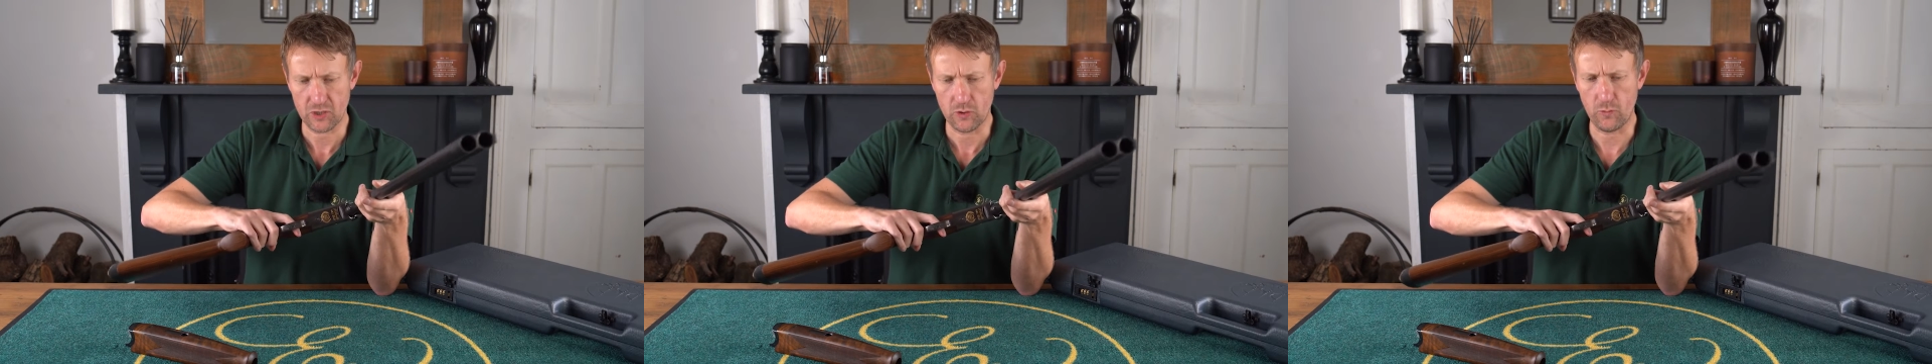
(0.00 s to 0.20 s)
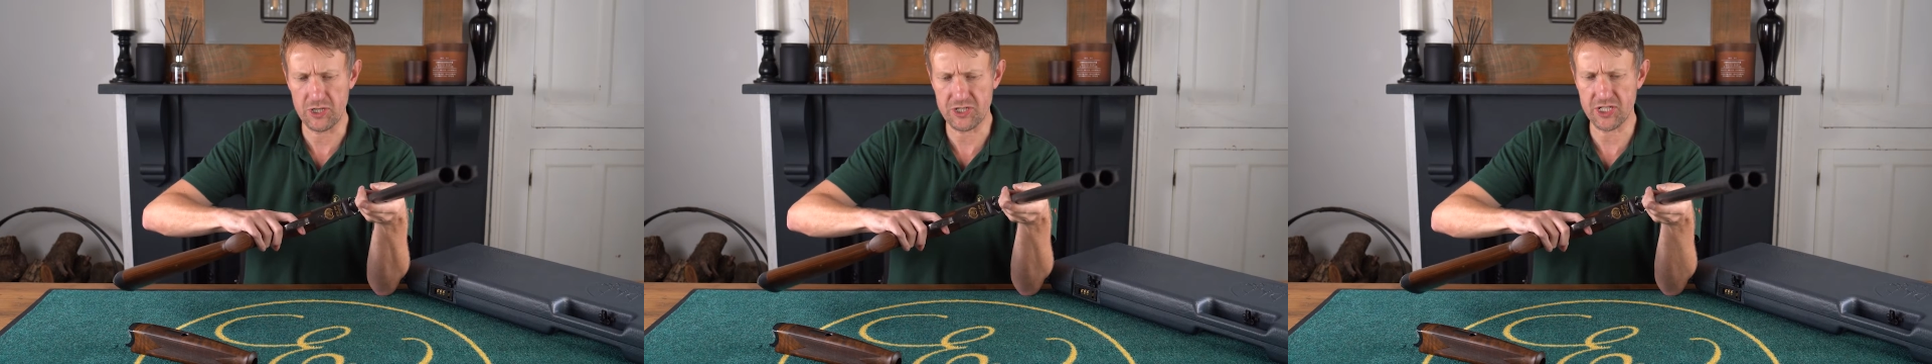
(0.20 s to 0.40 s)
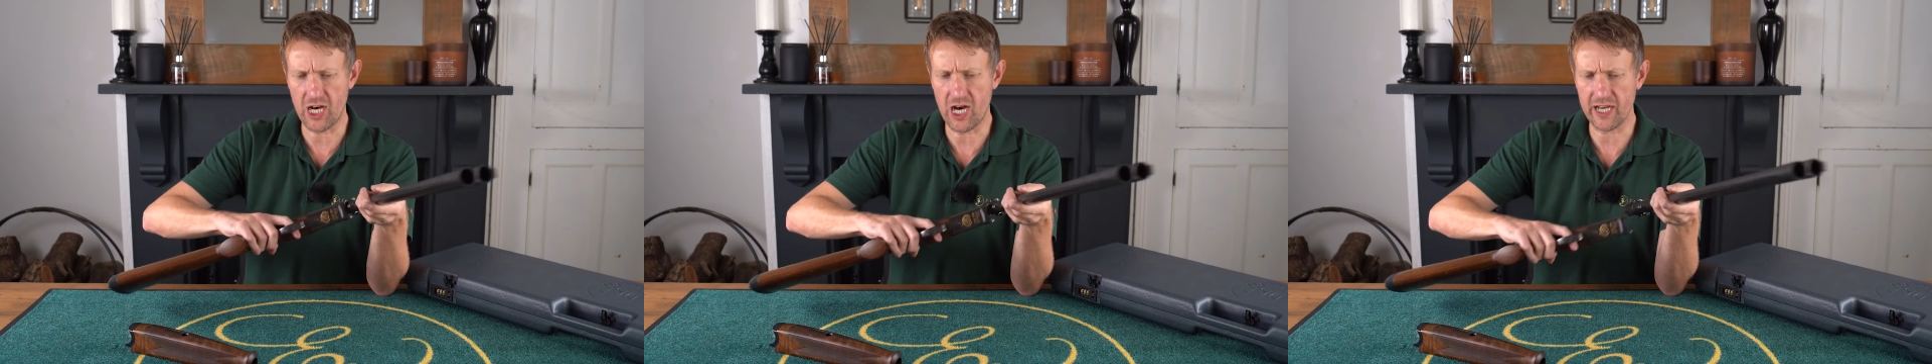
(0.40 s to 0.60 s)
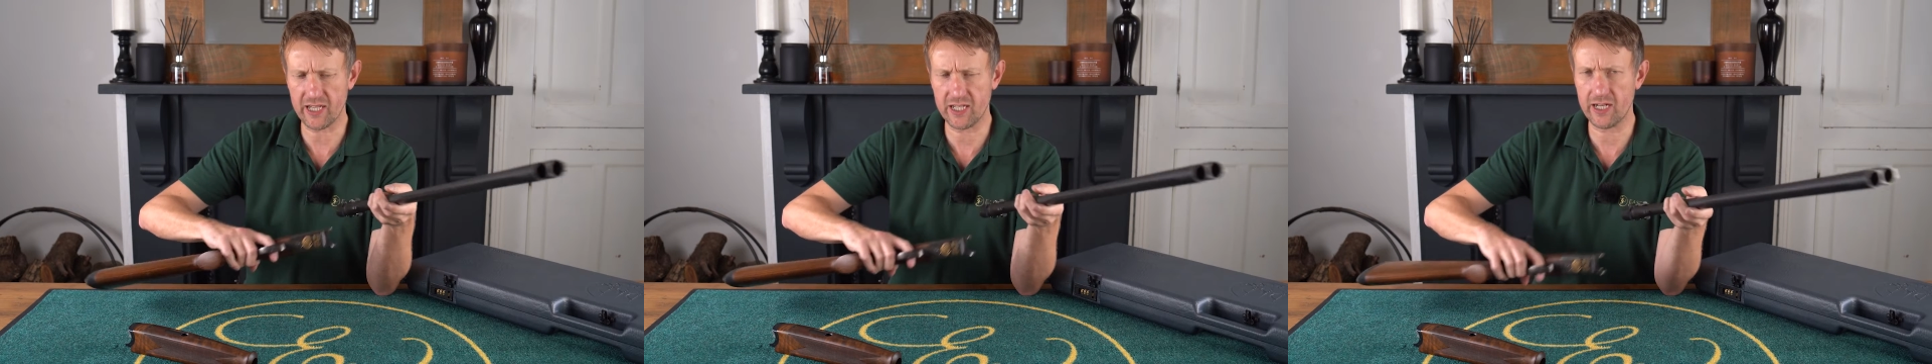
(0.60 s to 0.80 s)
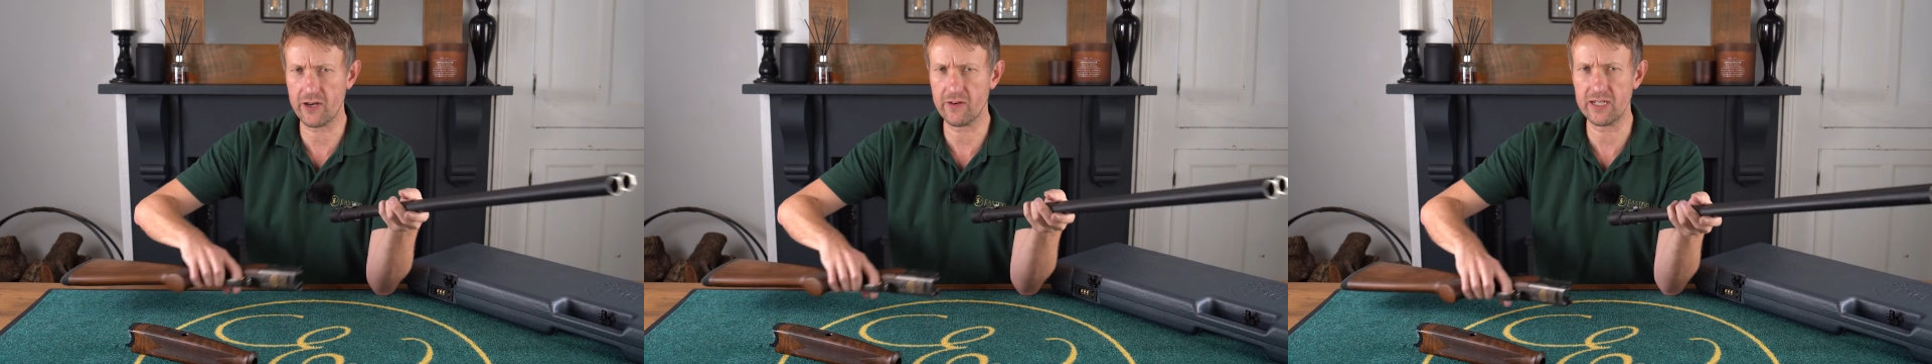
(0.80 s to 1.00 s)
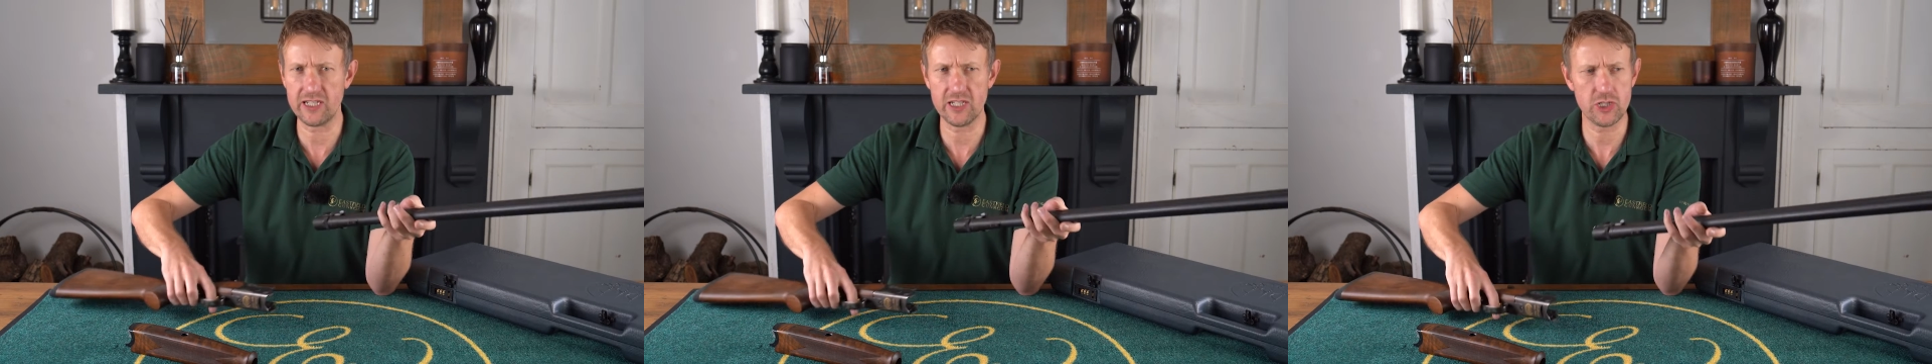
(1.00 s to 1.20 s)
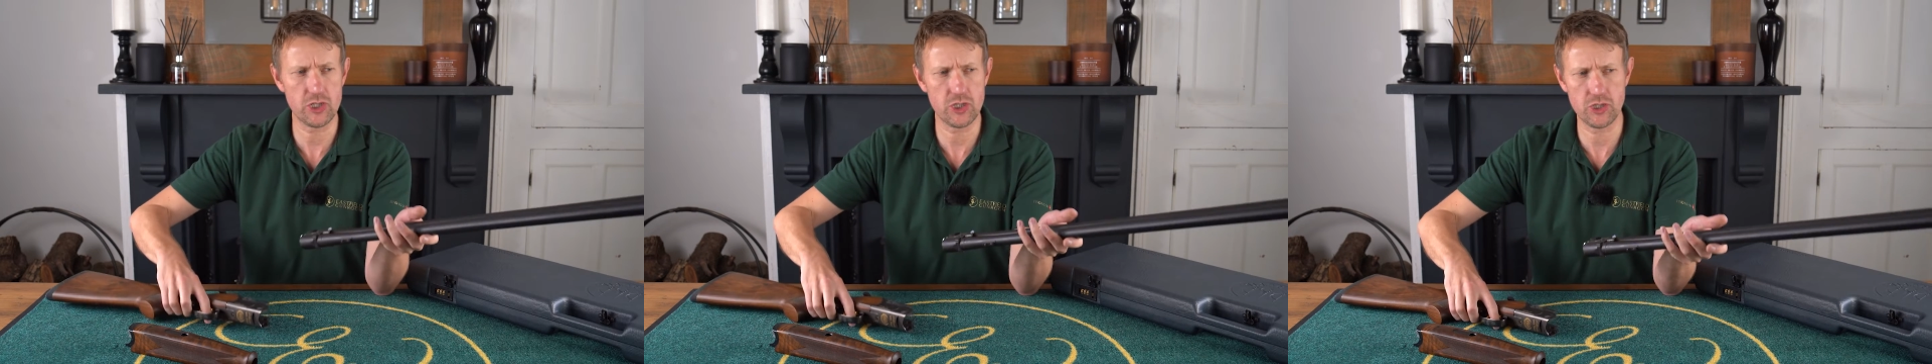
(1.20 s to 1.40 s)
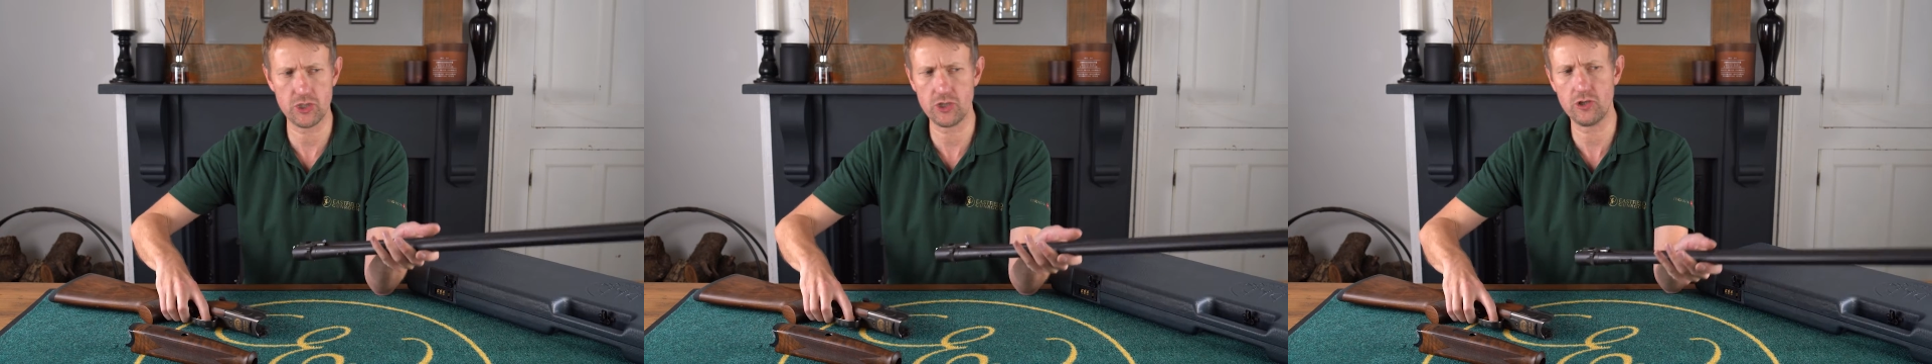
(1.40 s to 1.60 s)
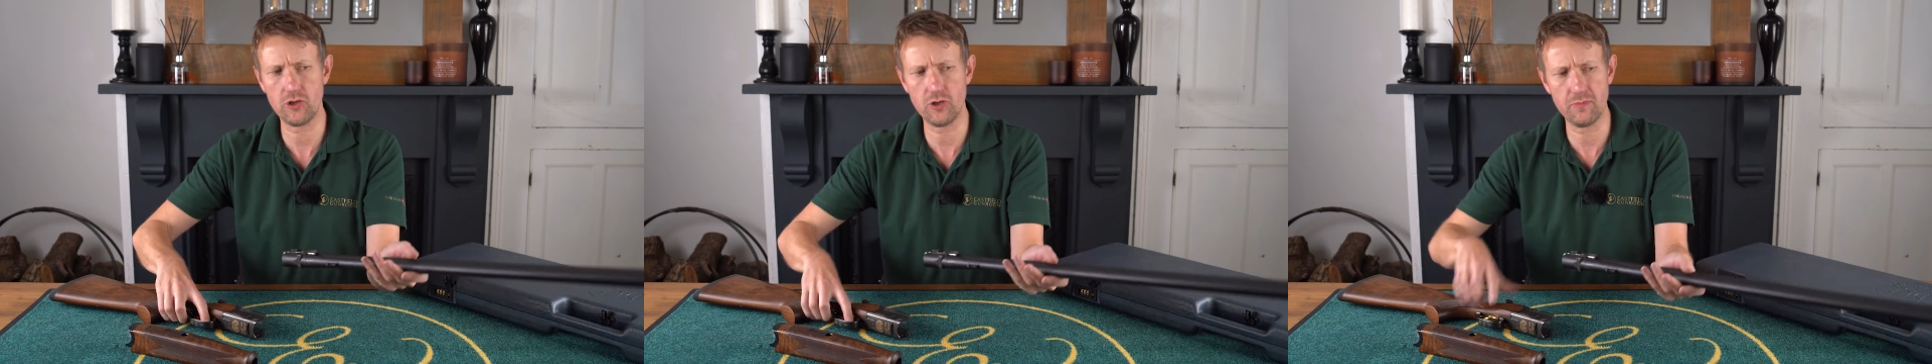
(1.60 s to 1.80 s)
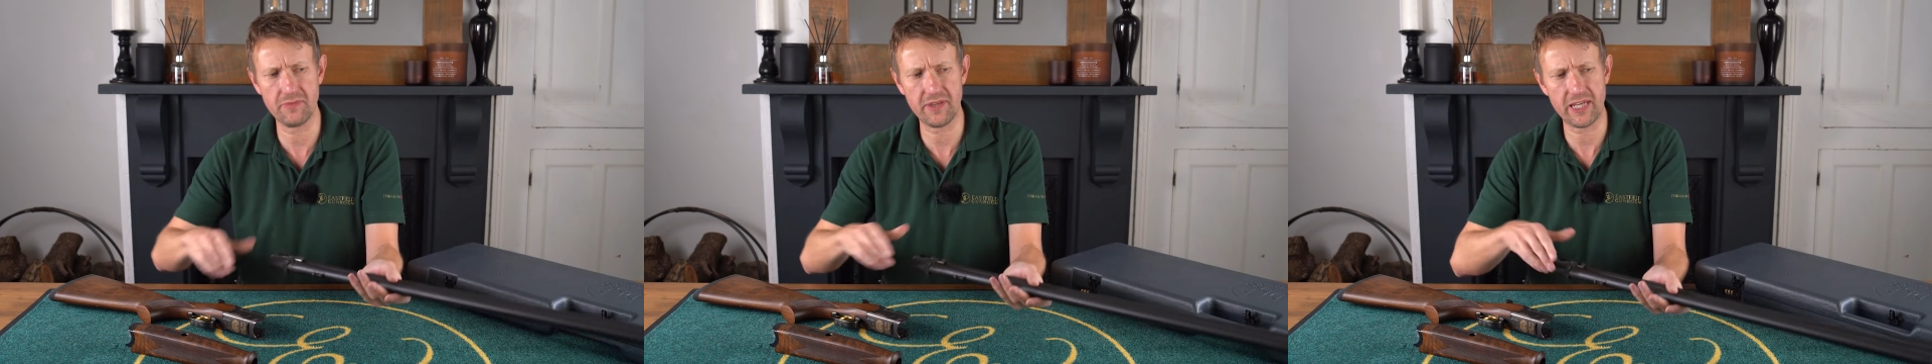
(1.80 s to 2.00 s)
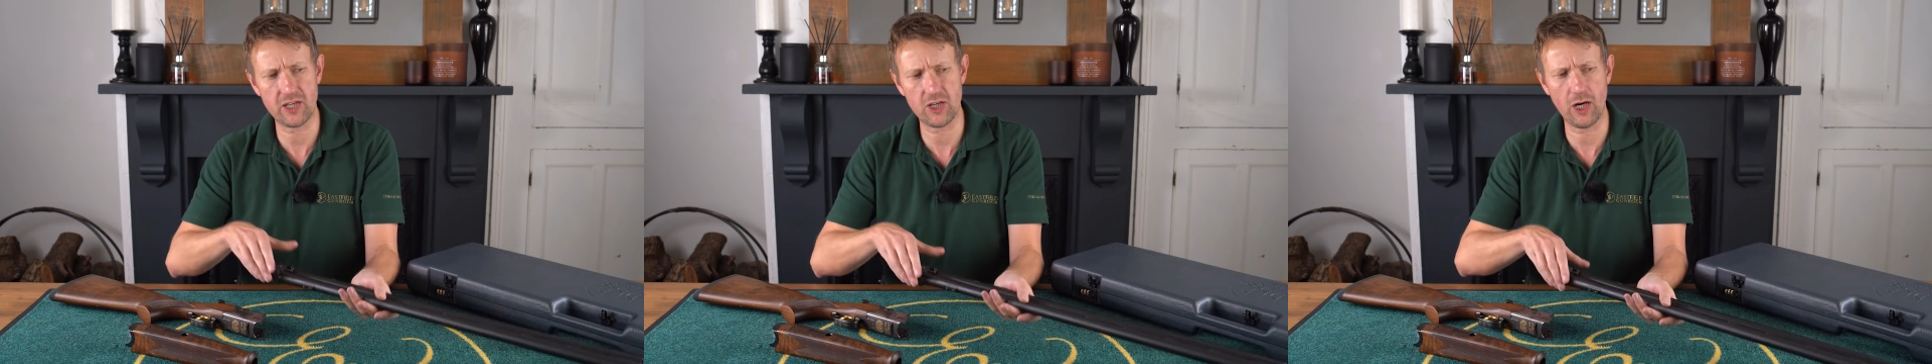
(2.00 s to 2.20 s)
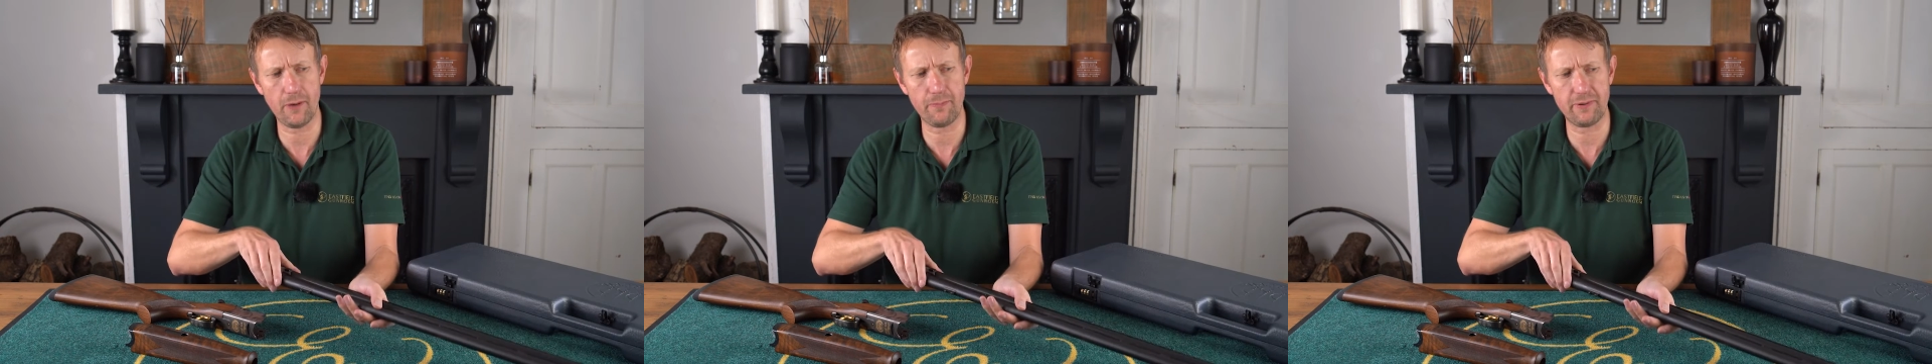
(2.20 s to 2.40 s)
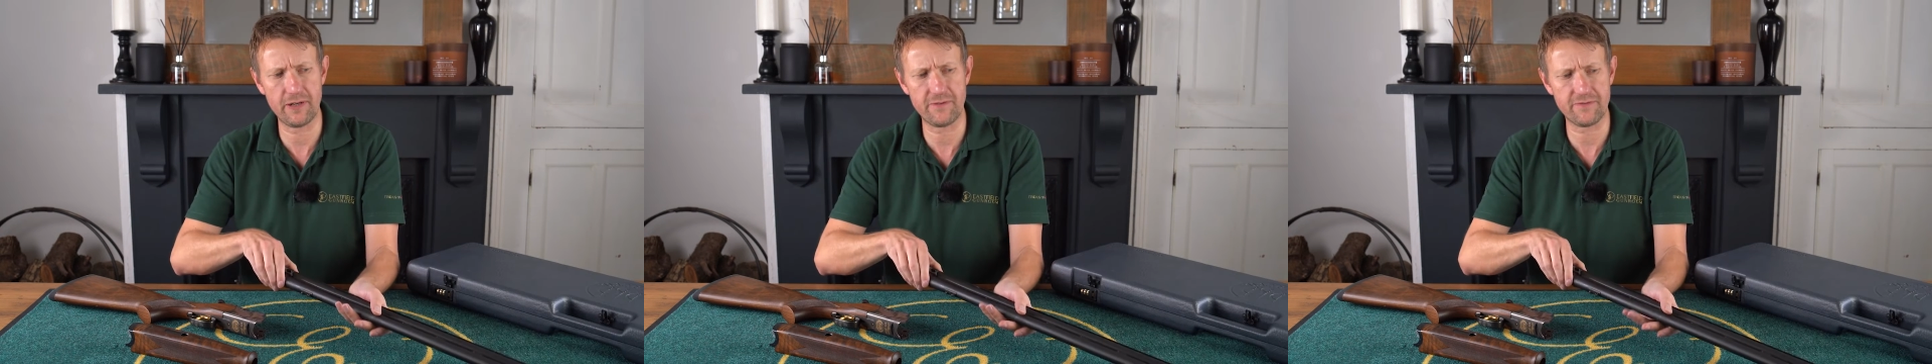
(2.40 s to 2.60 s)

which I can only assume they copied